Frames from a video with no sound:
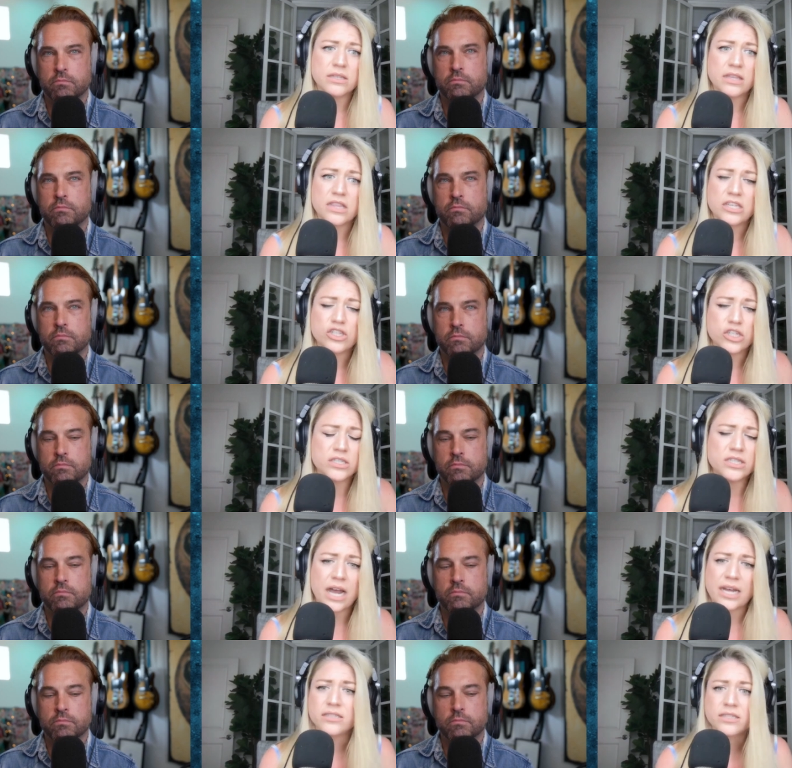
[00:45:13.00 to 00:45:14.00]
Speaker 1: And then she
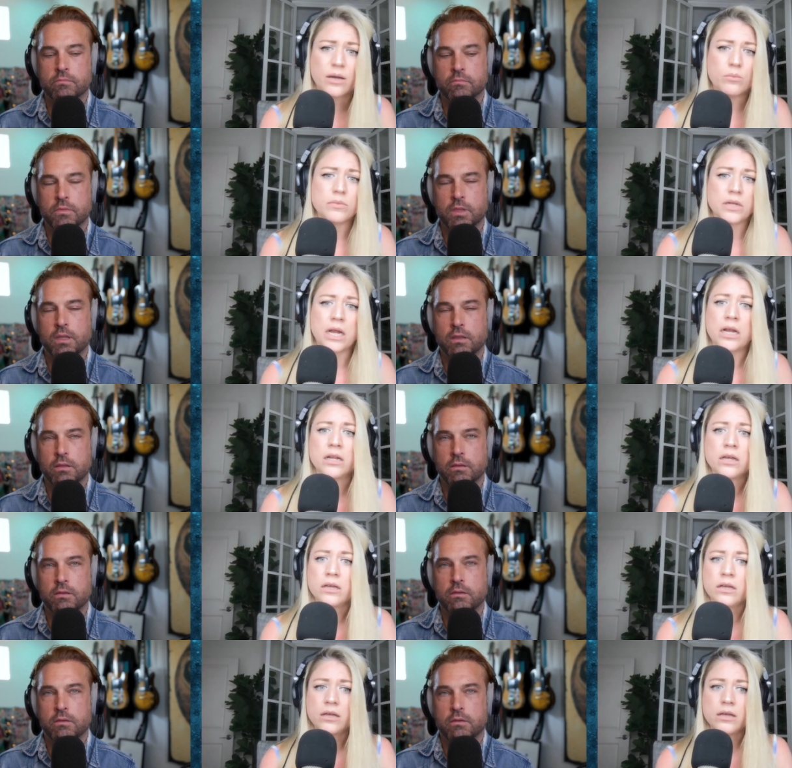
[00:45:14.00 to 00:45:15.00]
signs something
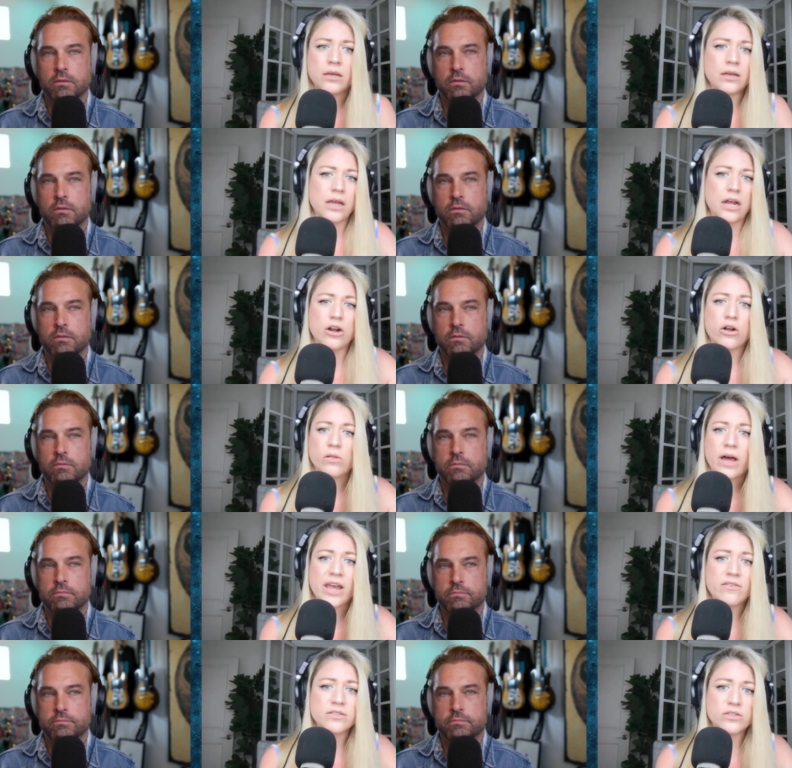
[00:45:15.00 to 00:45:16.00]
and her
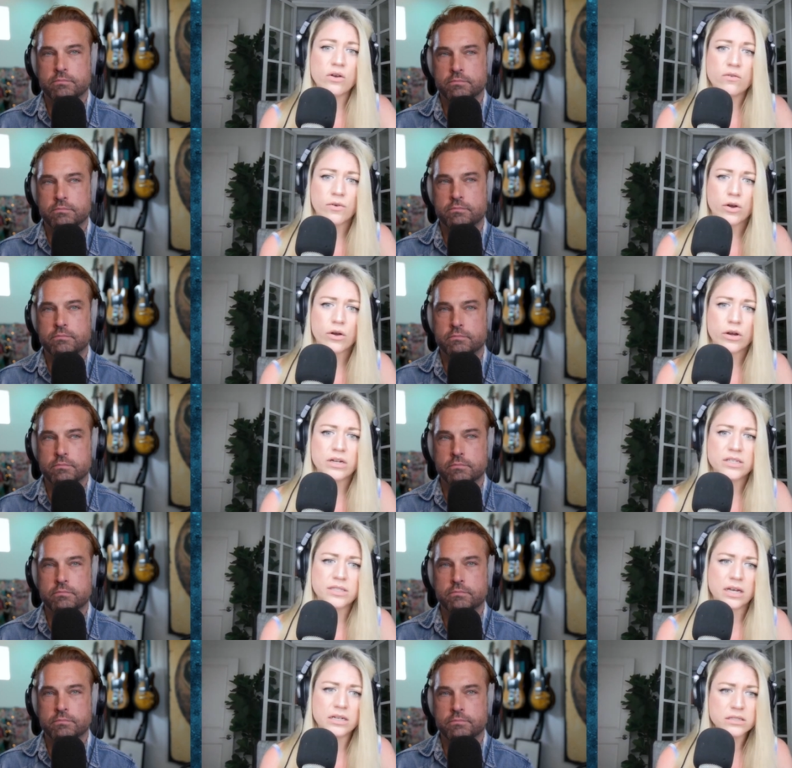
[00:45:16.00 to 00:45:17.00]
life is over in a
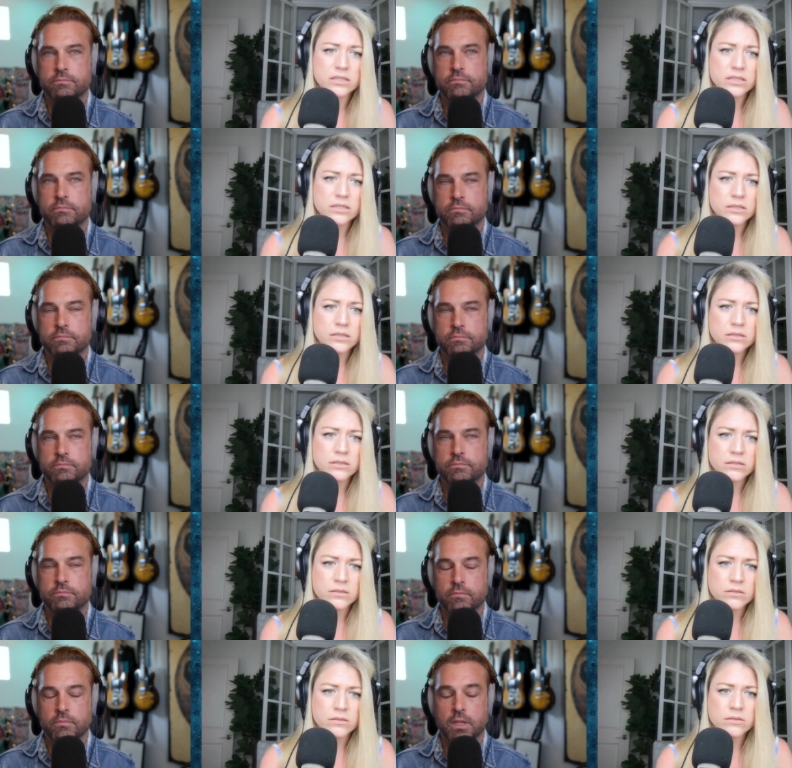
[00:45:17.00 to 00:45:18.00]
sense.
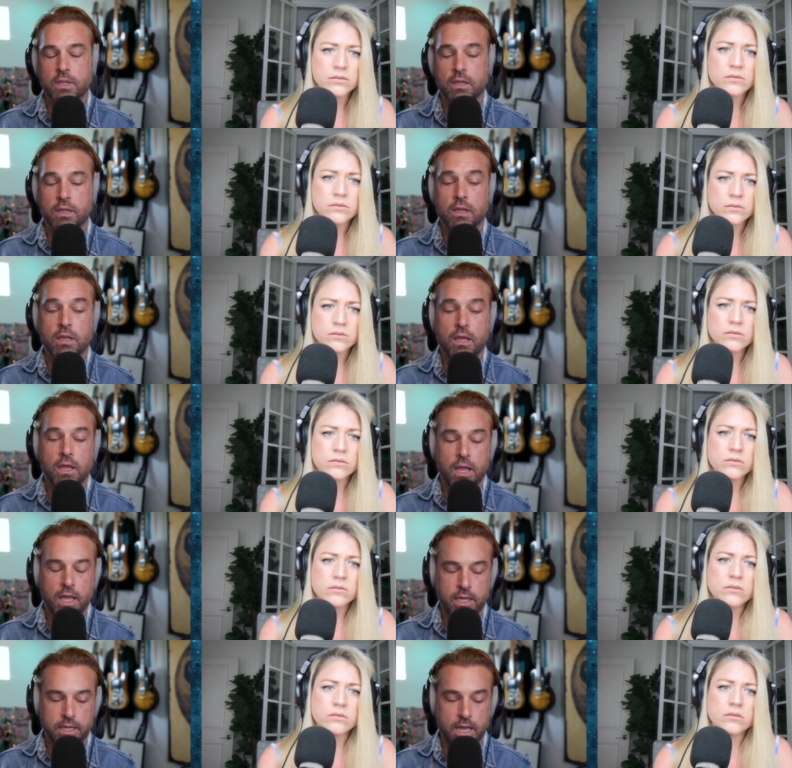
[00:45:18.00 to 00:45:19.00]

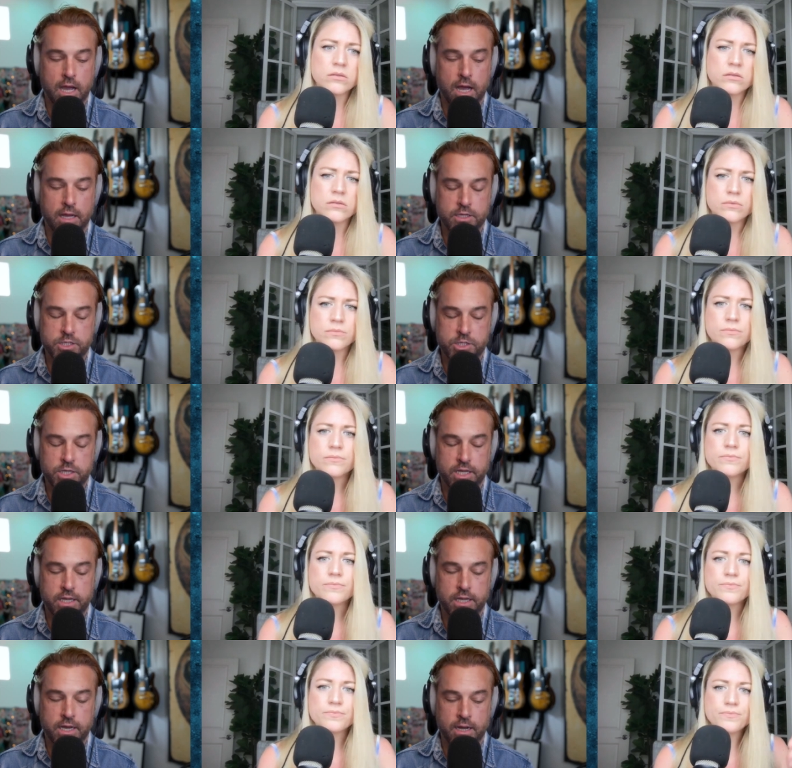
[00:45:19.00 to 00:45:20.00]
Speaker 2: Yeah, she
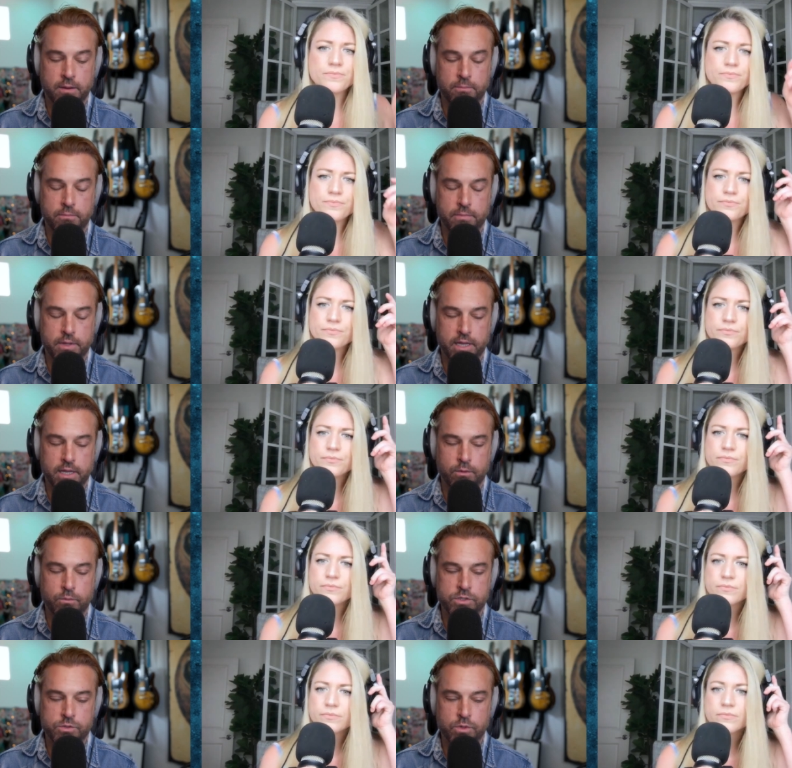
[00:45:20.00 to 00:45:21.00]
um it was
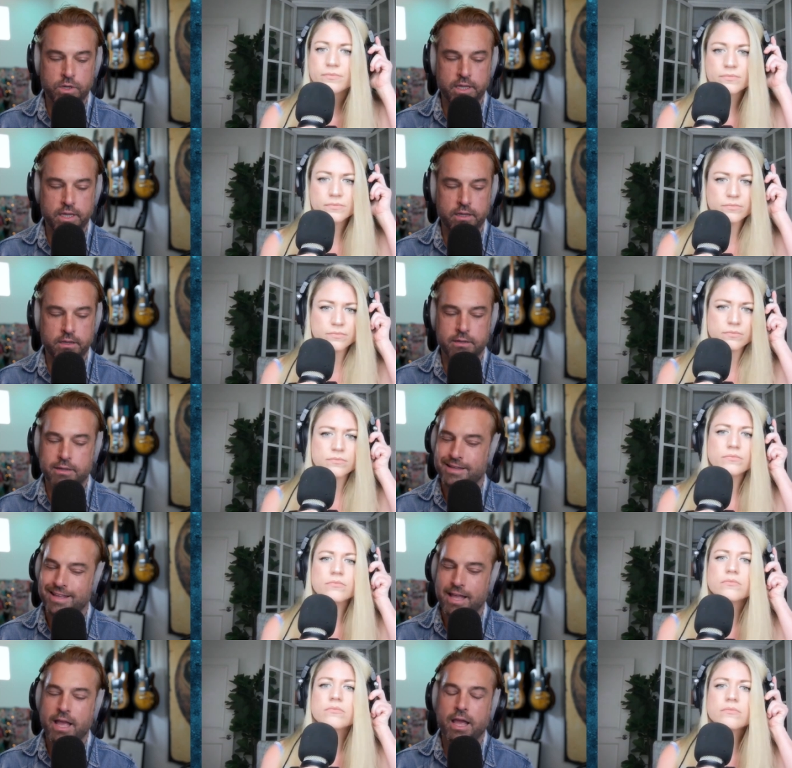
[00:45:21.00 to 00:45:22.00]
really it
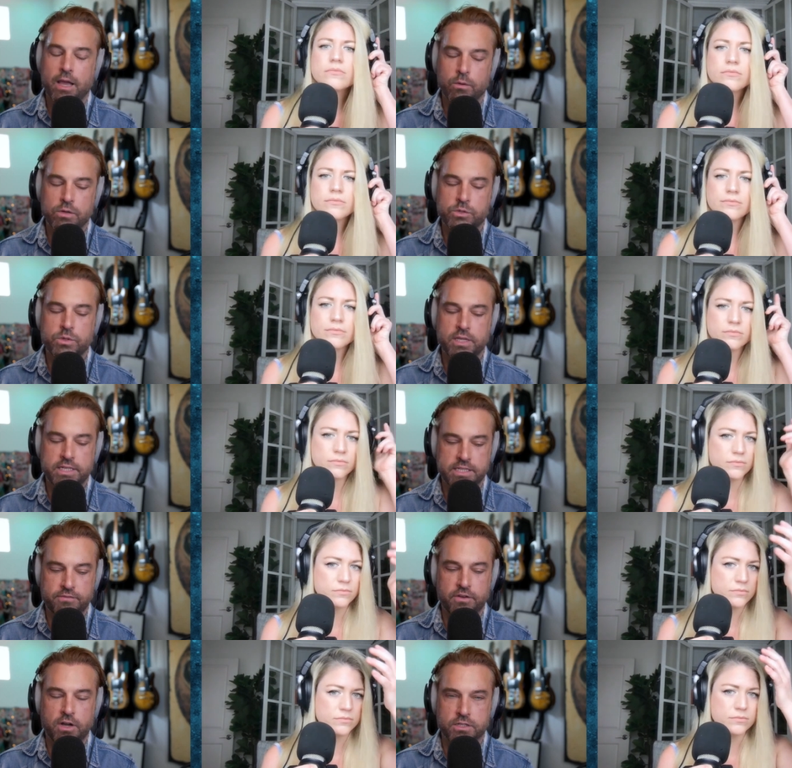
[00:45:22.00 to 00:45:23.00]
was really
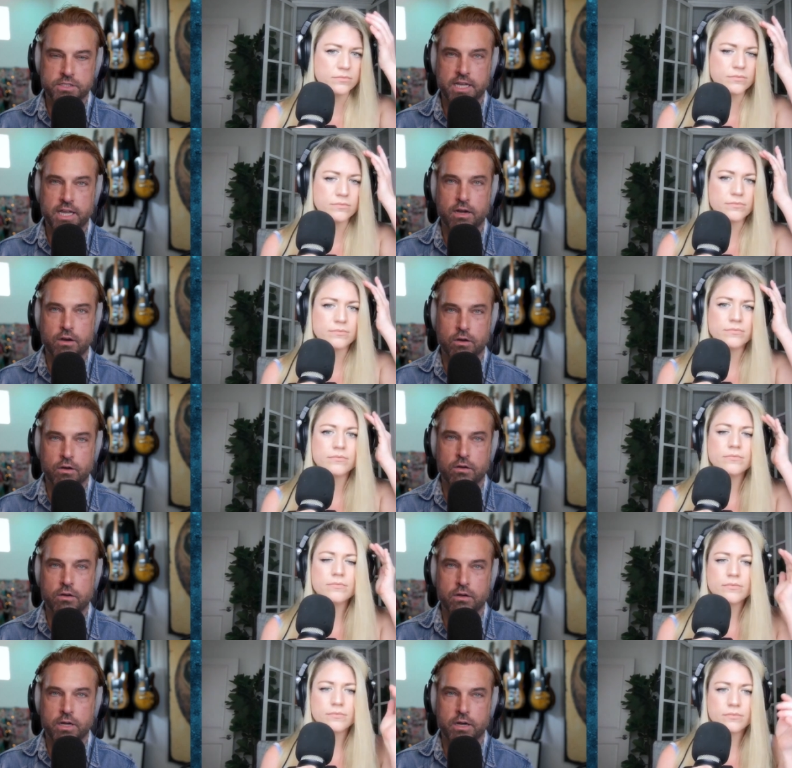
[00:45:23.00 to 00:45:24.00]
difficult to hear her
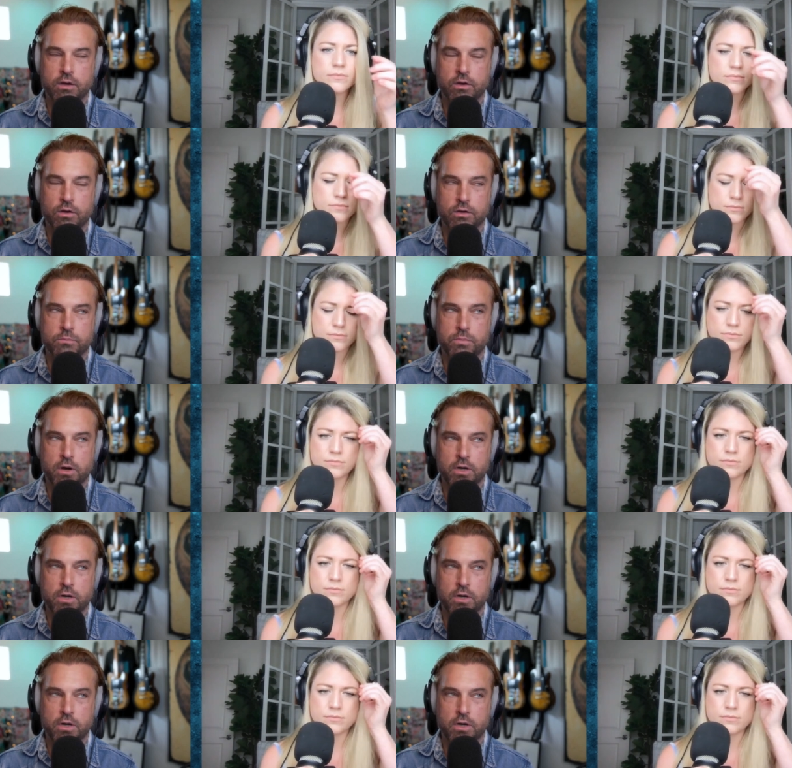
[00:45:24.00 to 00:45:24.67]
hear her parts